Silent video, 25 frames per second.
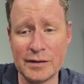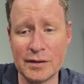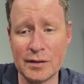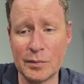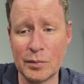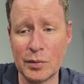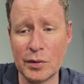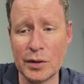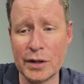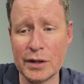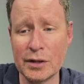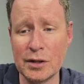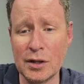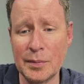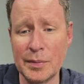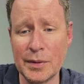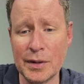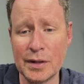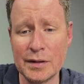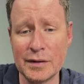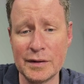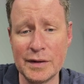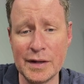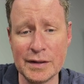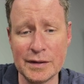We're going to go up here
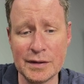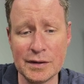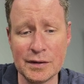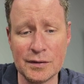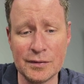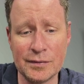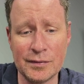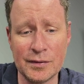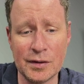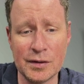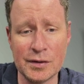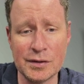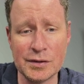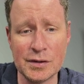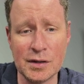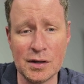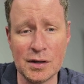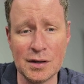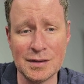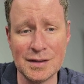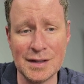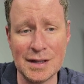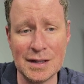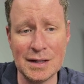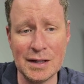and take this first chart
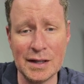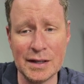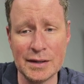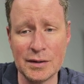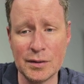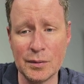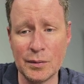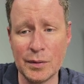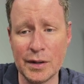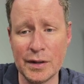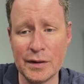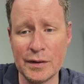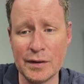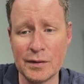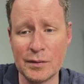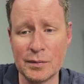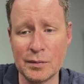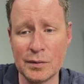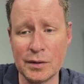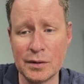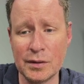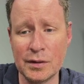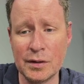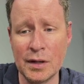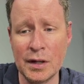because I like the way this
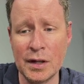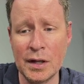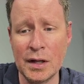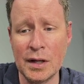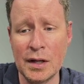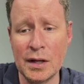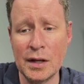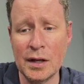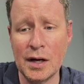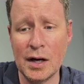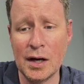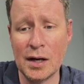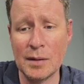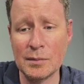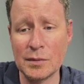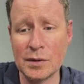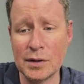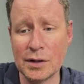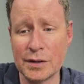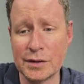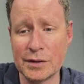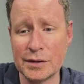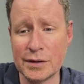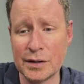one looks.